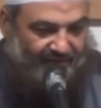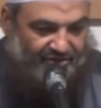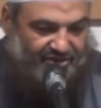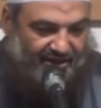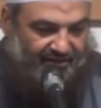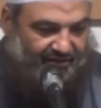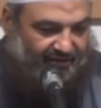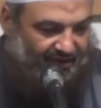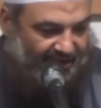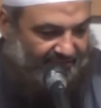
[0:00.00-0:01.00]
When the Shaykh
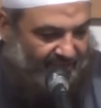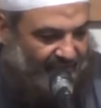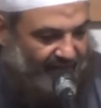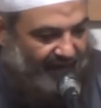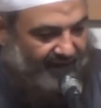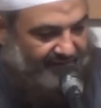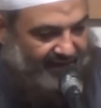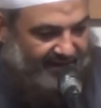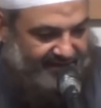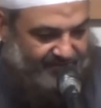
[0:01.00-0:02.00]
Rahimahullah
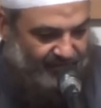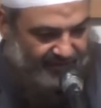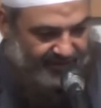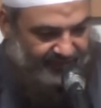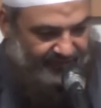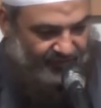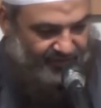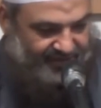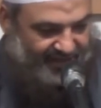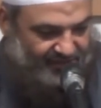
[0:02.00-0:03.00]
made his book,
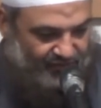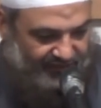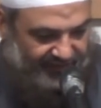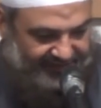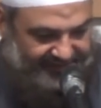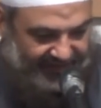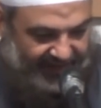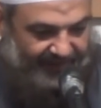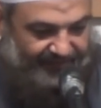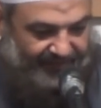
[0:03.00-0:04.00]
which is Aslu Sifat
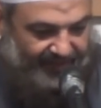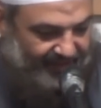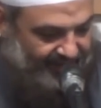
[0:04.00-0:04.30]
al-Salah,